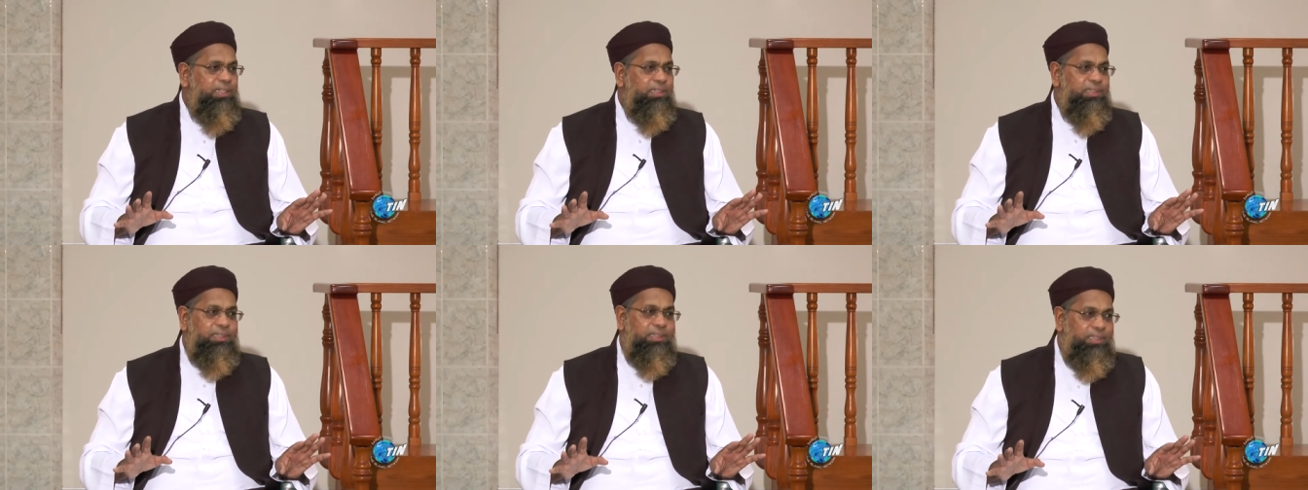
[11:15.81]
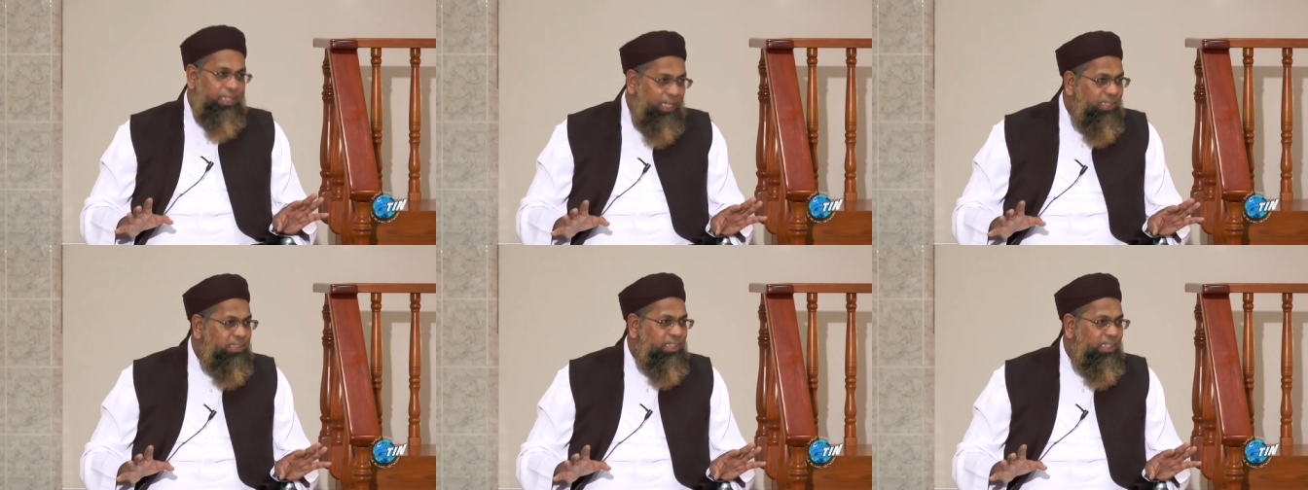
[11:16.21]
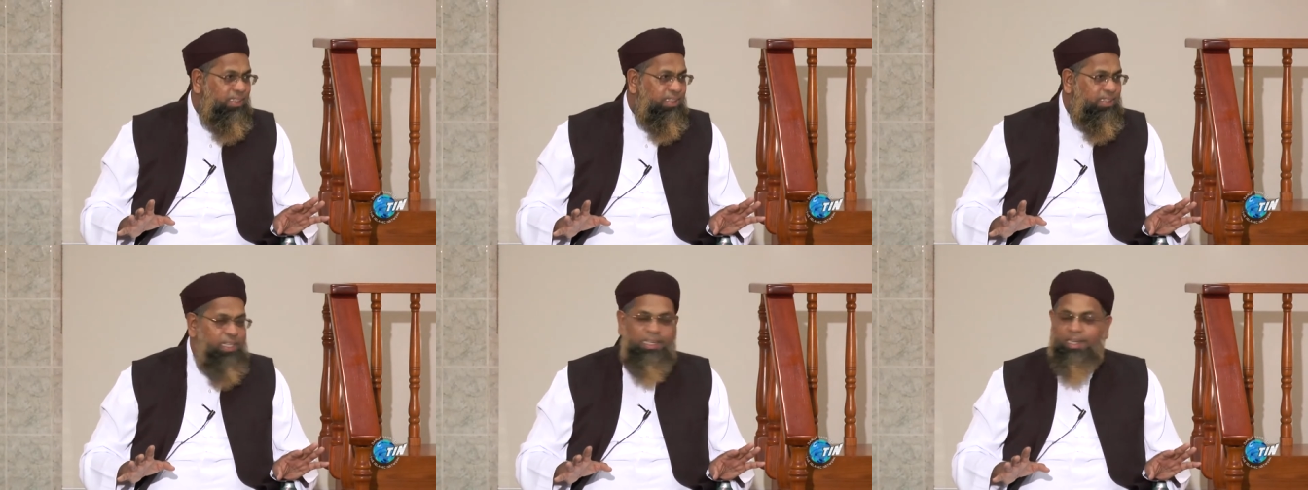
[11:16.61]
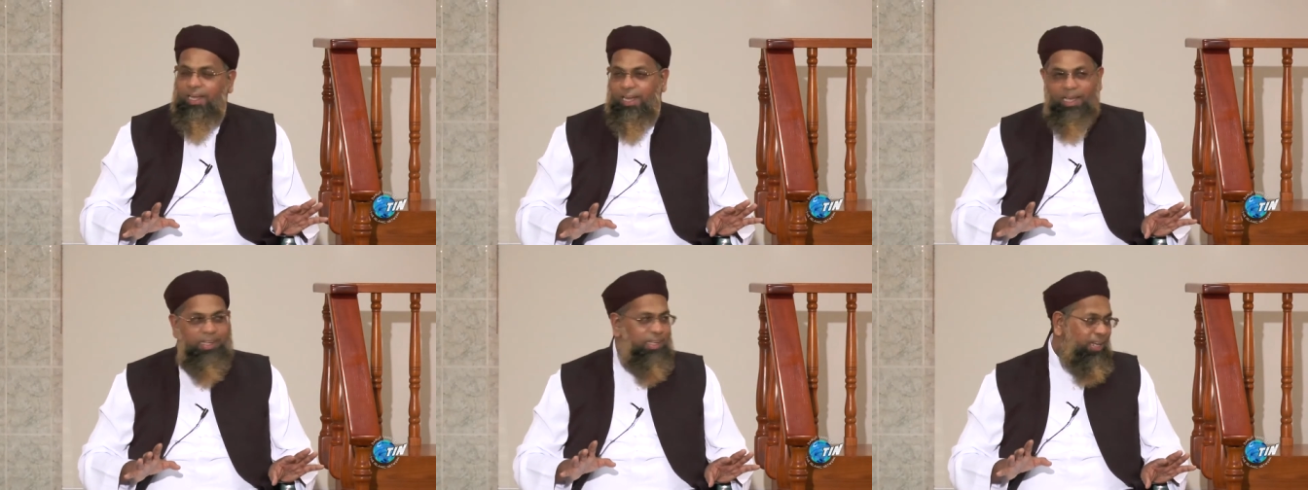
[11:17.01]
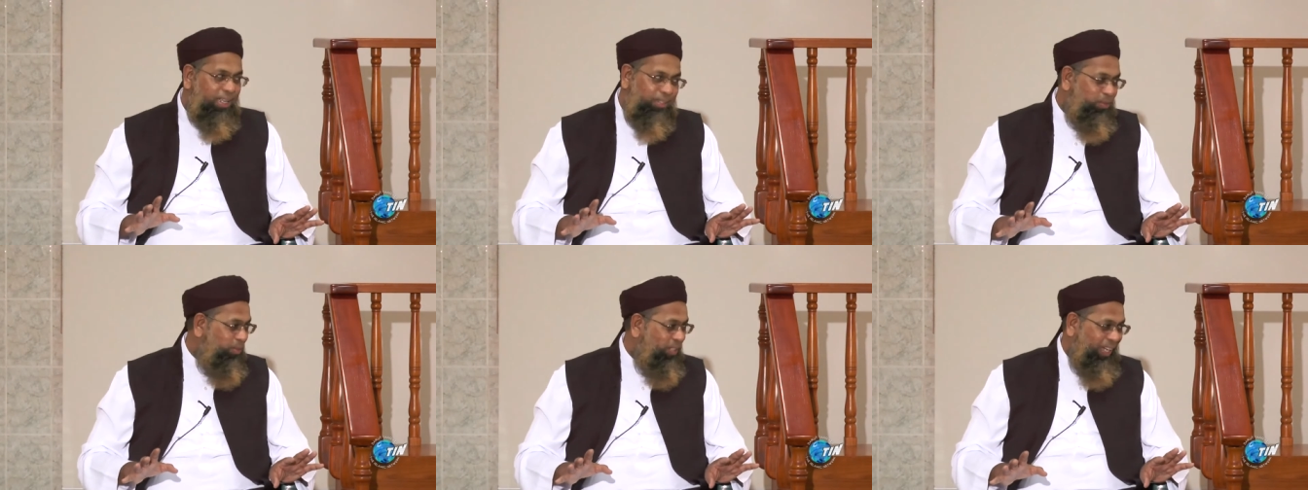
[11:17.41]
Satan said, I
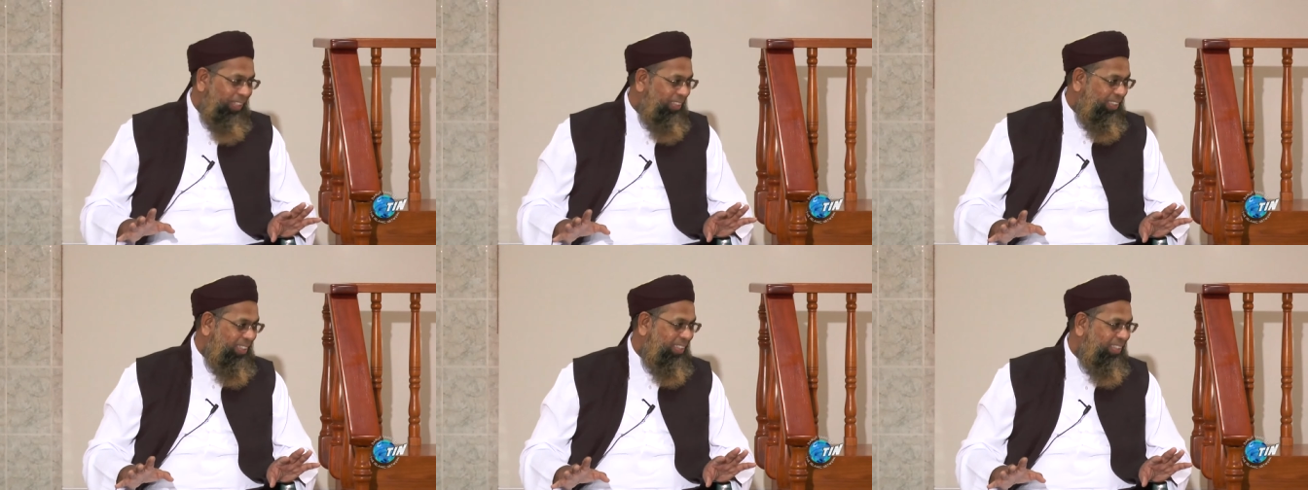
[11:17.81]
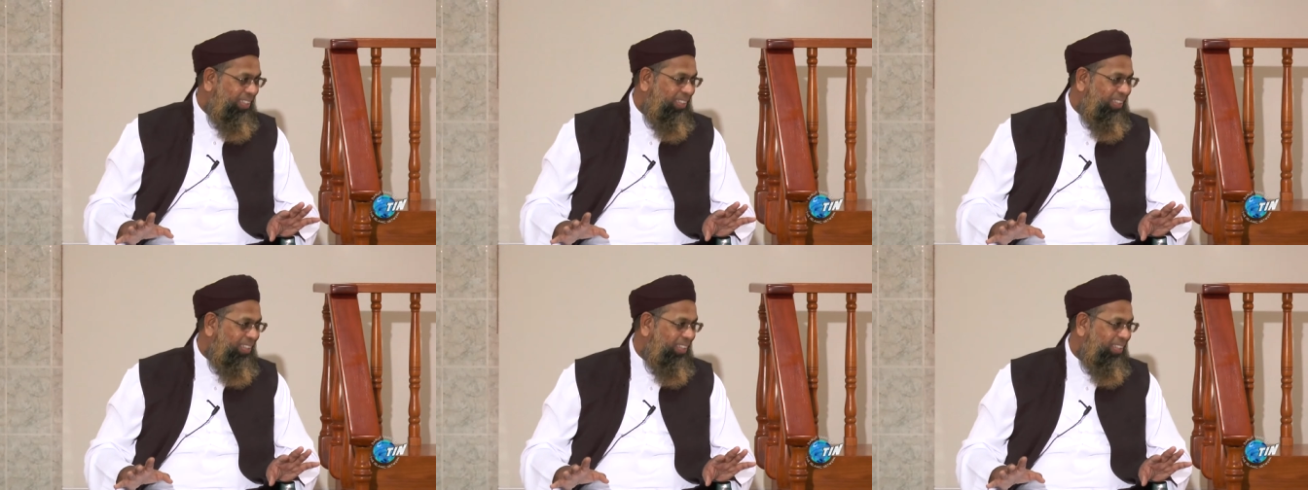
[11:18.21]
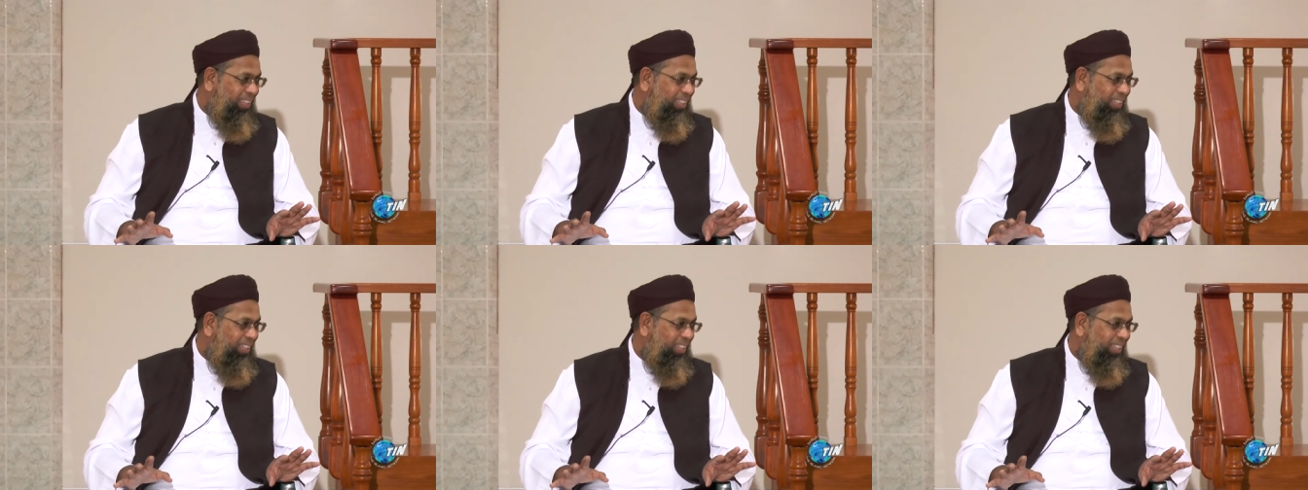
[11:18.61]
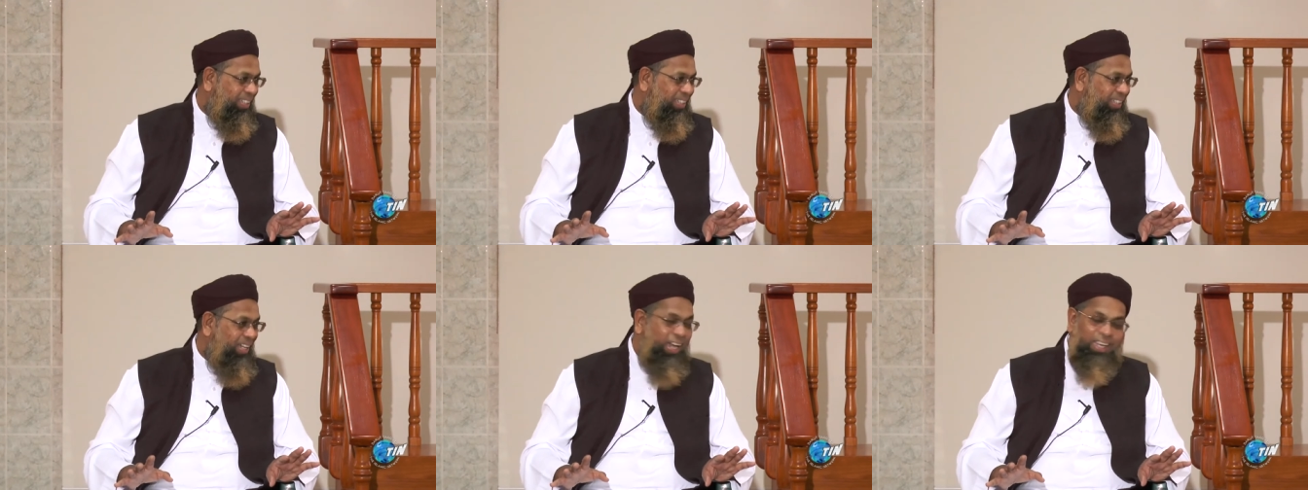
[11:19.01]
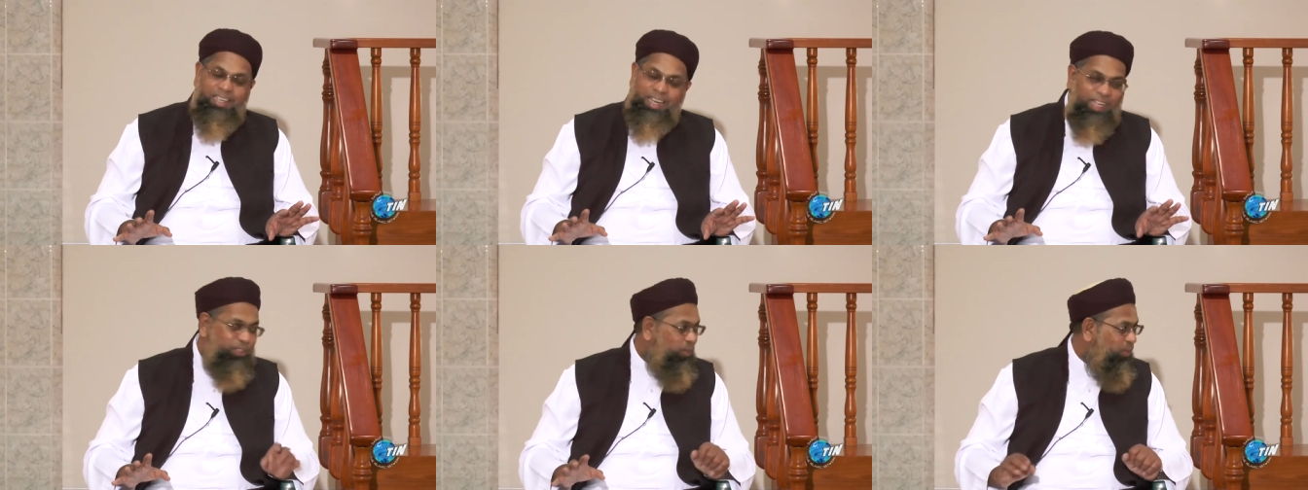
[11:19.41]
can't do that. I
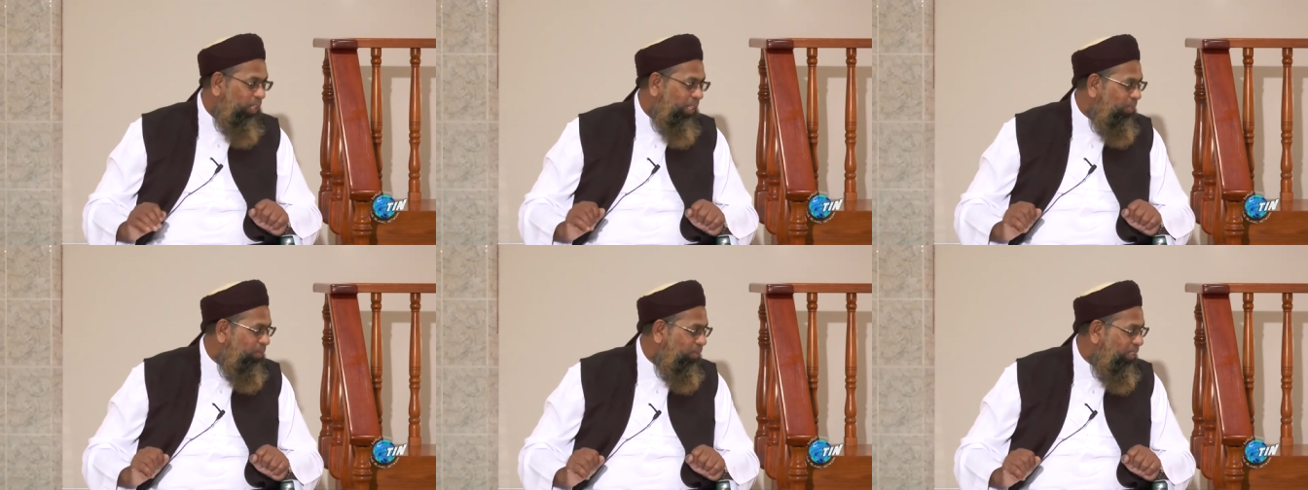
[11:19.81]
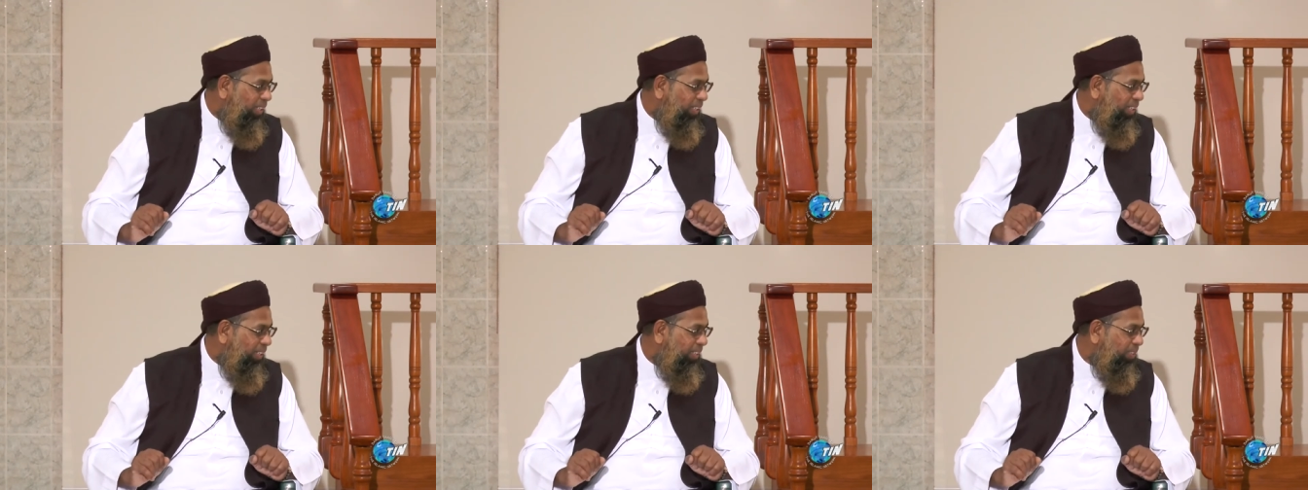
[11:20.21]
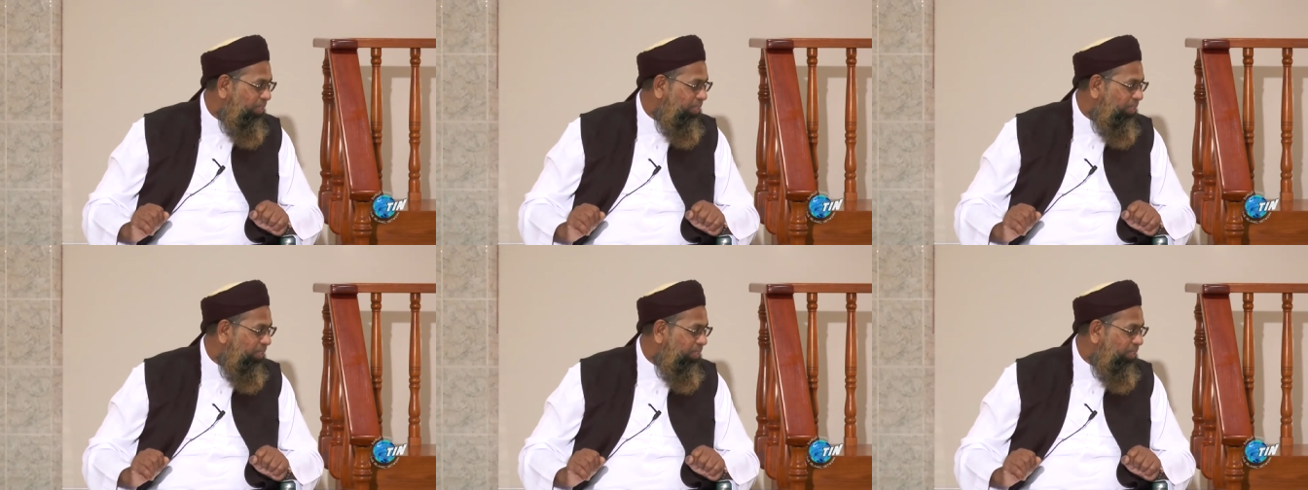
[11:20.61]
can't do that, Allah.